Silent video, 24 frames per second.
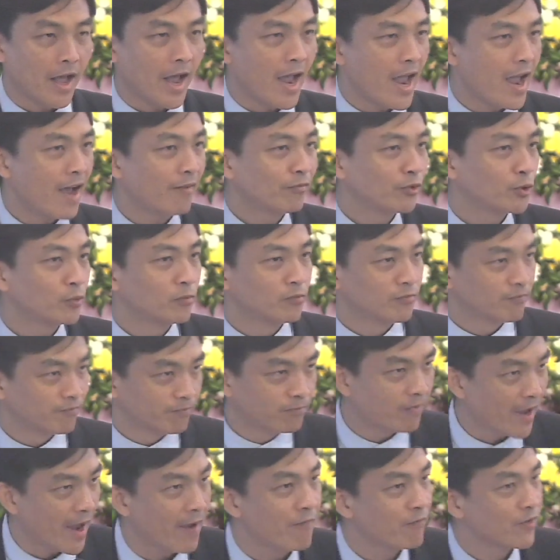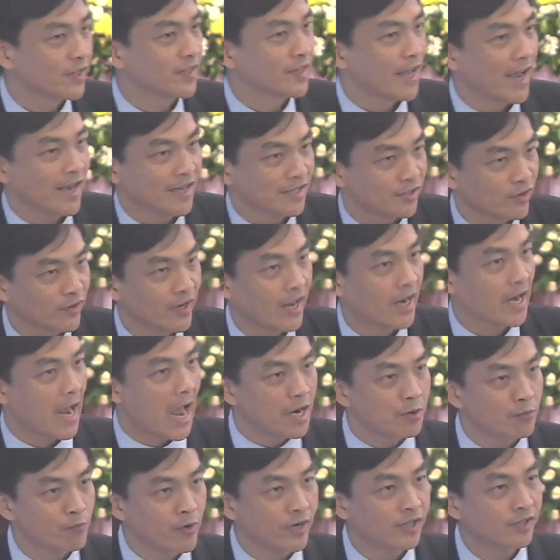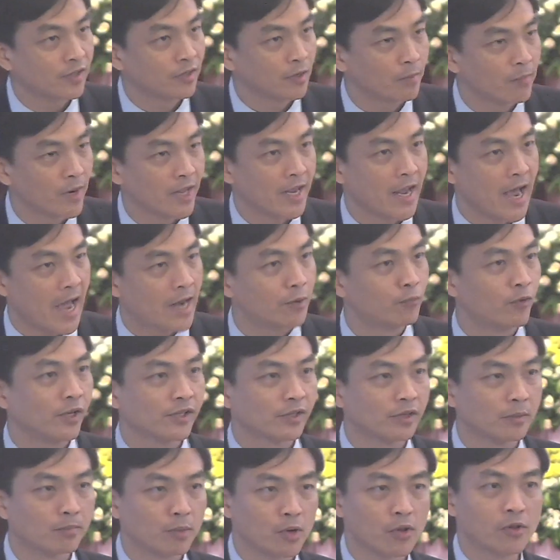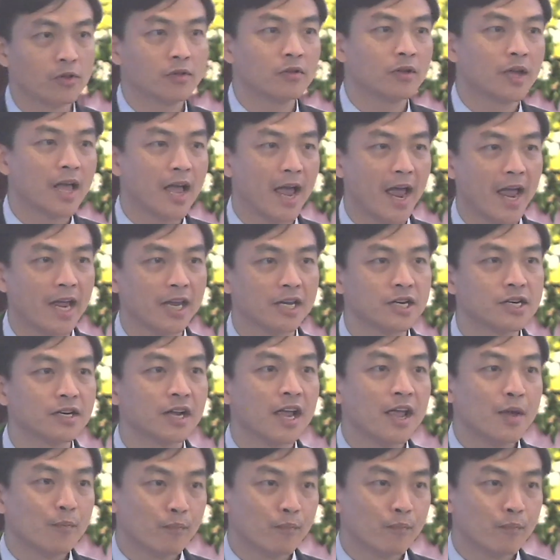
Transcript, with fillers: I have to emphasize on that unreasonably, unreasonable anger,